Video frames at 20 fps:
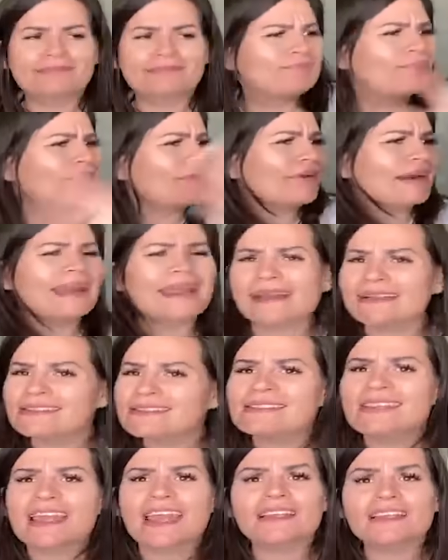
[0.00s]

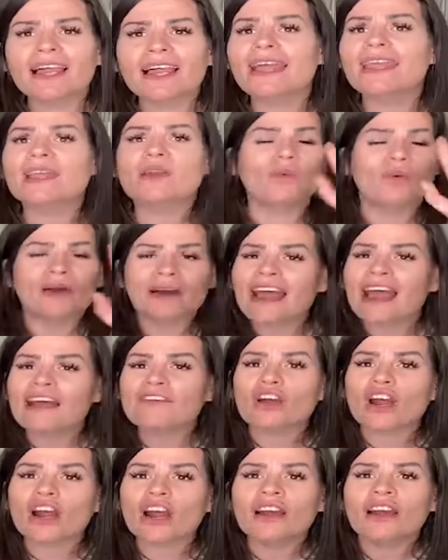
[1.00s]
brands they like,
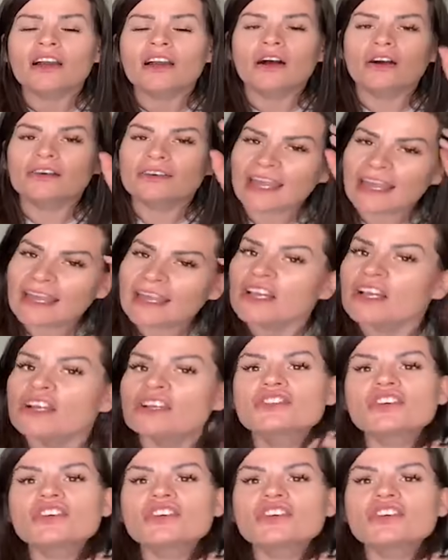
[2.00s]
whatever, okay?